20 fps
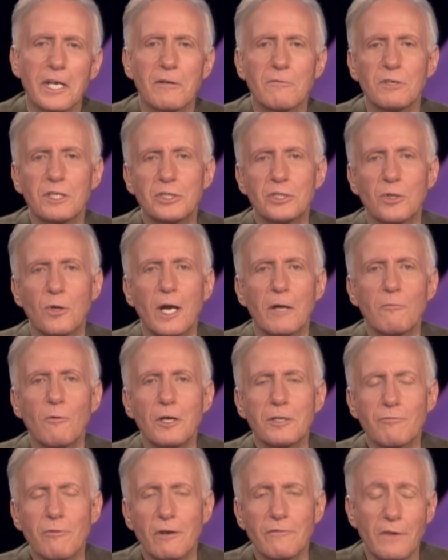here with Joy
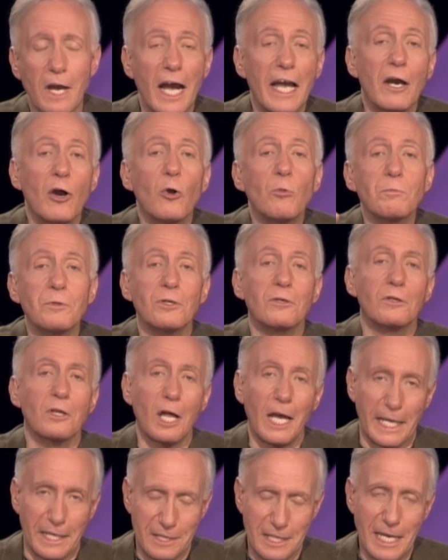Woodruff. I hope you
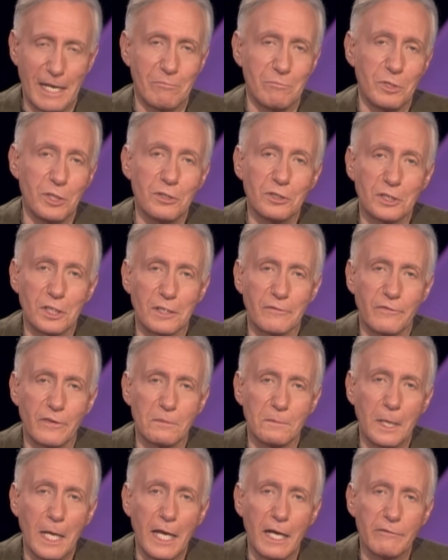liked that music
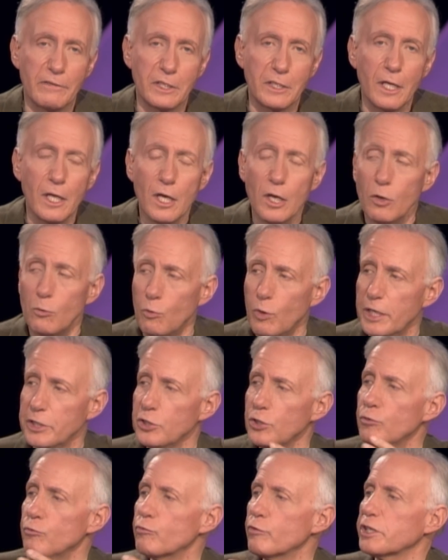from heaven. When
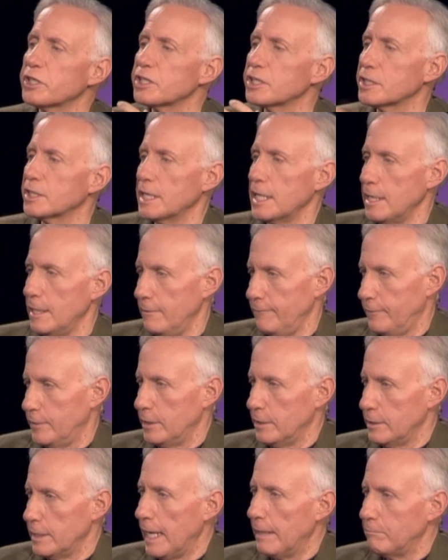you received
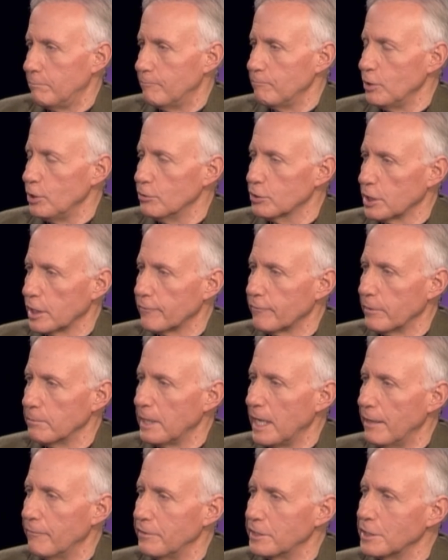that music from
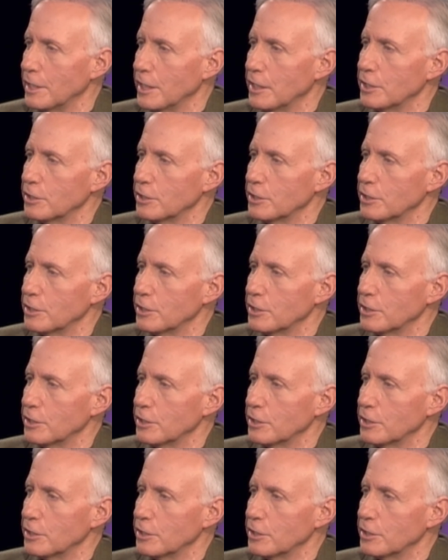heaven,